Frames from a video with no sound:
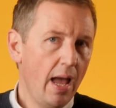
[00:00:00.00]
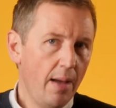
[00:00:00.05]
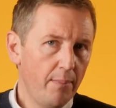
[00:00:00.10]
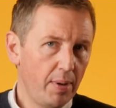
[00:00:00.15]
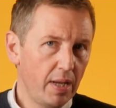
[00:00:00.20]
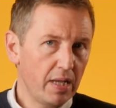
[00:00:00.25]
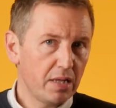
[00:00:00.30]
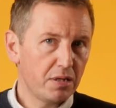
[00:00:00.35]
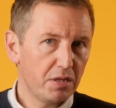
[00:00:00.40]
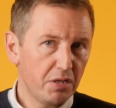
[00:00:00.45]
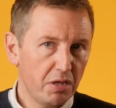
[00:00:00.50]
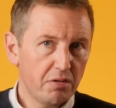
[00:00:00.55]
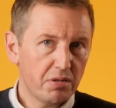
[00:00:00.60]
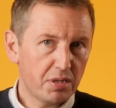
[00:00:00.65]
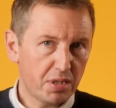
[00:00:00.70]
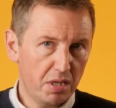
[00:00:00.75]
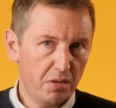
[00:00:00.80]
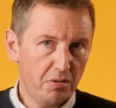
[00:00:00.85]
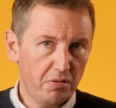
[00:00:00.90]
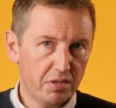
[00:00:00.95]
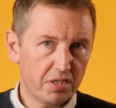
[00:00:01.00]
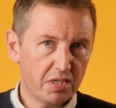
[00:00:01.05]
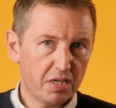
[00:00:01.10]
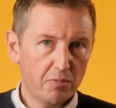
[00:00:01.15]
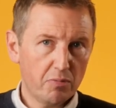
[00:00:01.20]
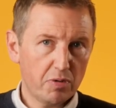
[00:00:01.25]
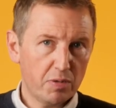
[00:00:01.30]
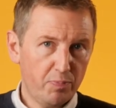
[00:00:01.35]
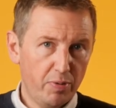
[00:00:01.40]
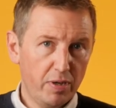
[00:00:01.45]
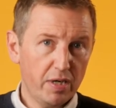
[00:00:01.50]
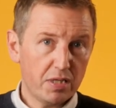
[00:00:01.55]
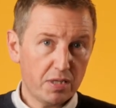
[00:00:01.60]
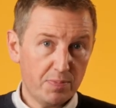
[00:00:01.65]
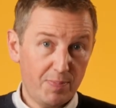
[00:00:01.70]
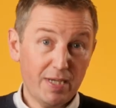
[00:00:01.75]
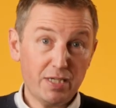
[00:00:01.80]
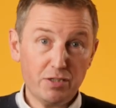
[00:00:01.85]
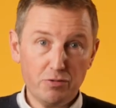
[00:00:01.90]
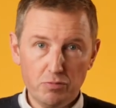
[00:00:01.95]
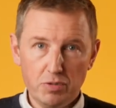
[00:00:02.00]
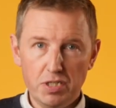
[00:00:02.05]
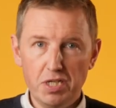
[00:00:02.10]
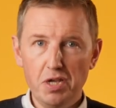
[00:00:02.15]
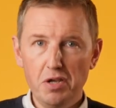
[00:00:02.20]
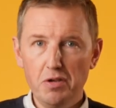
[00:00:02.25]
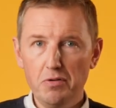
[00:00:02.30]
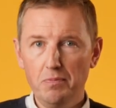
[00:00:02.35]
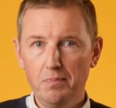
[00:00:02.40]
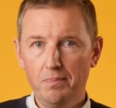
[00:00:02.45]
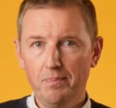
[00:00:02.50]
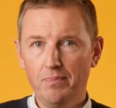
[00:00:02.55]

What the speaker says: But his new suit was pretty special too.